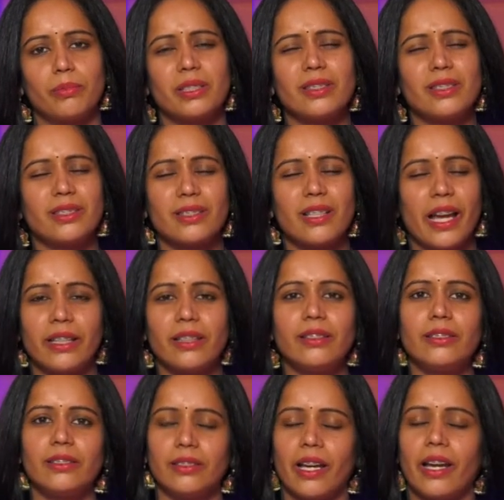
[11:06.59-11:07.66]
Because
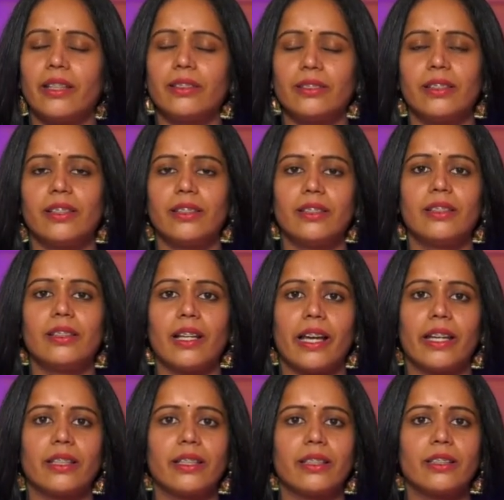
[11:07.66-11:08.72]
I really didn't
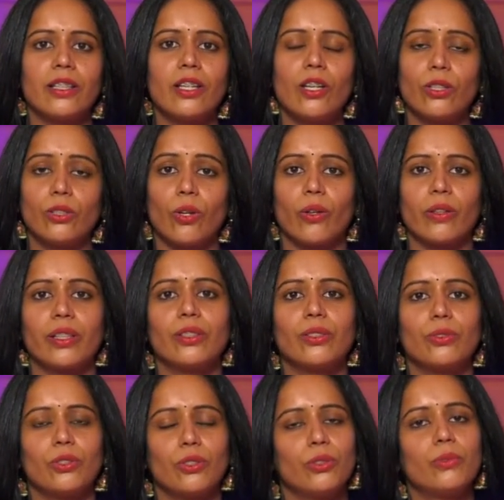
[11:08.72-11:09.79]
like it, talking
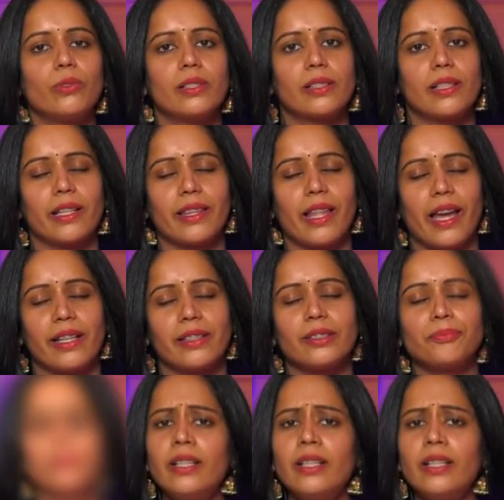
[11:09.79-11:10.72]
to universe like that.